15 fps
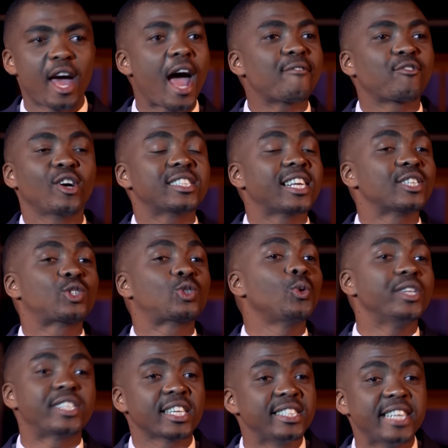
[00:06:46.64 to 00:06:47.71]
I've got the
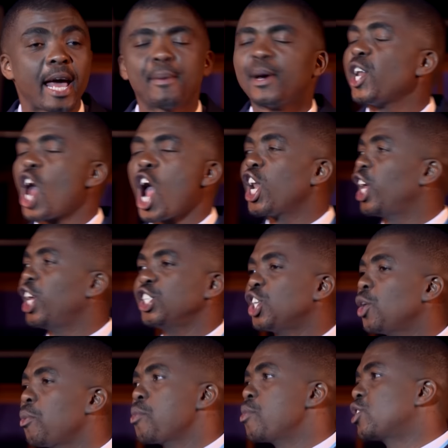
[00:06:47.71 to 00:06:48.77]
sweetest neighbor. earlier, he
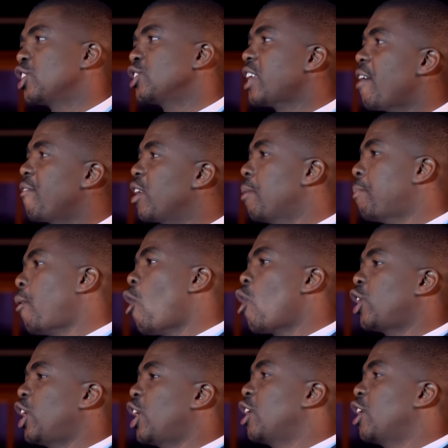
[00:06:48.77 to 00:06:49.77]
said we were just having a party